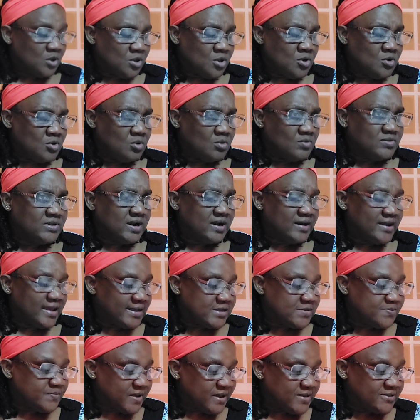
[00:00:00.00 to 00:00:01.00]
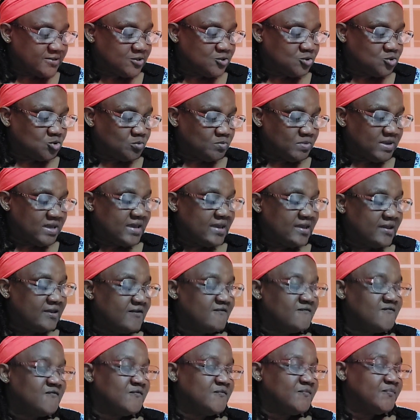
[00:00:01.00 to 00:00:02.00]
they are expected to
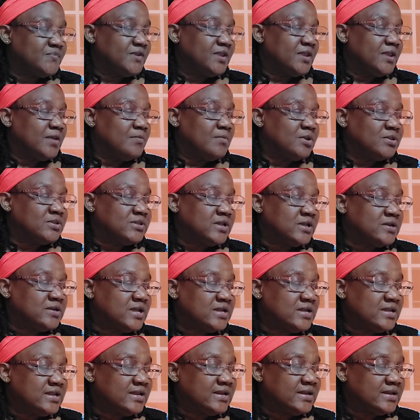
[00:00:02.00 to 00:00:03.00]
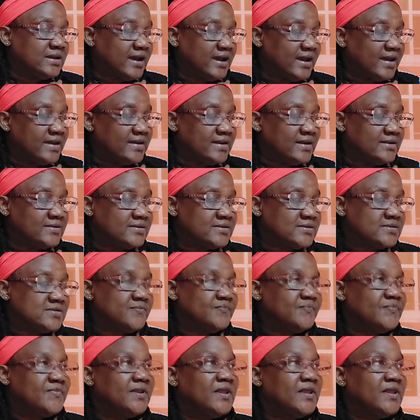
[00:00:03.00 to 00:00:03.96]
behave, but then they need guidance.